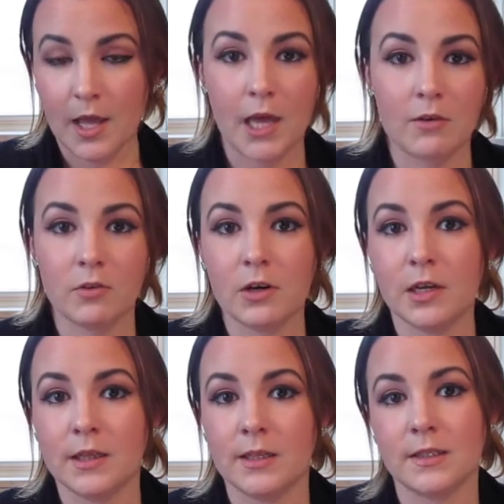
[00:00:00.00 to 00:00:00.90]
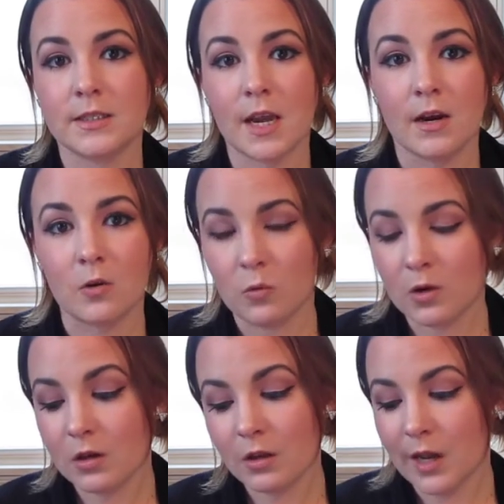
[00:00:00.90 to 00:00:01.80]
ever in the entire
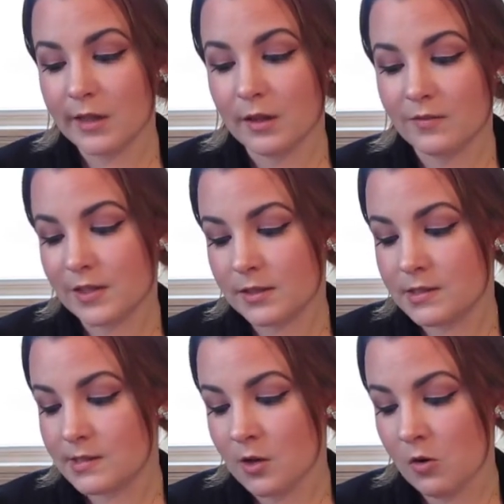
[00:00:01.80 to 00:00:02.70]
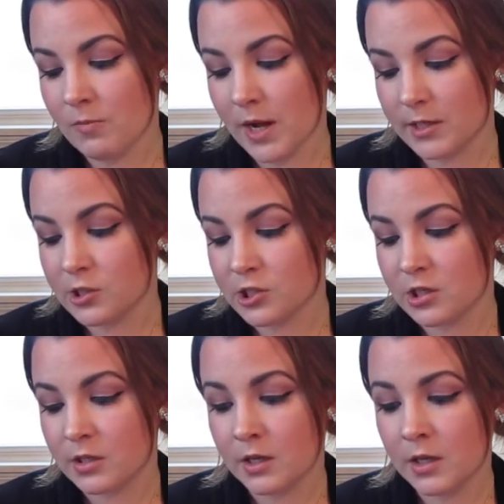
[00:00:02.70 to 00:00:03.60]
world. I love it so
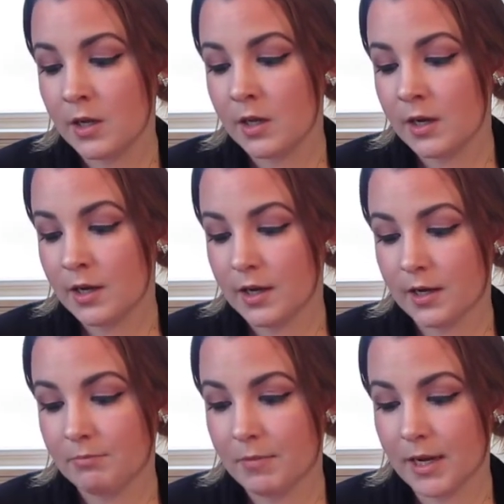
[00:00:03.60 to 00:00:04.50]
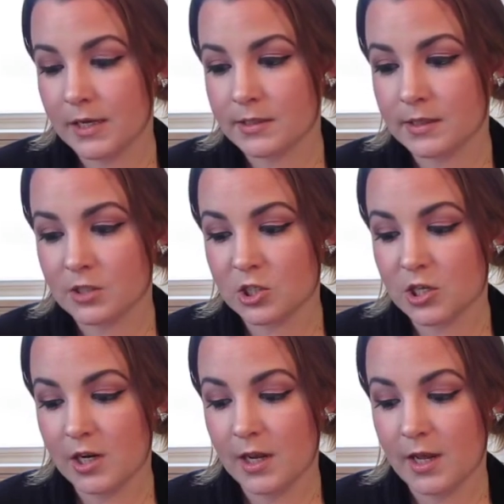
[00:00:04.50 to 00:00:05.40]
much. Mine is in the
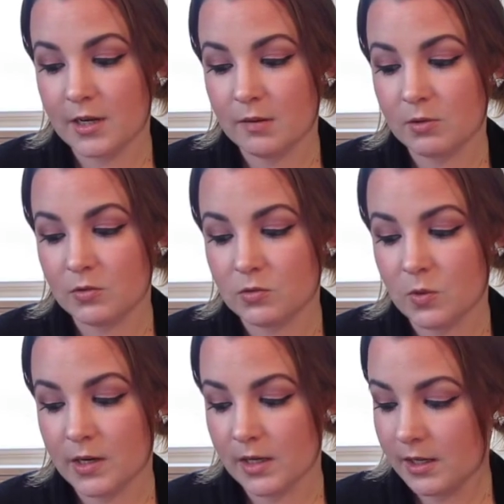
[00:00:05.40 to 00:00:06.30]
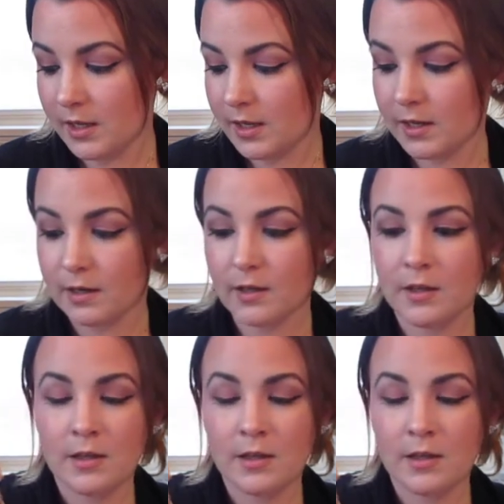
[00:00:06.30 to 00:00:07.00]
shade NW20, and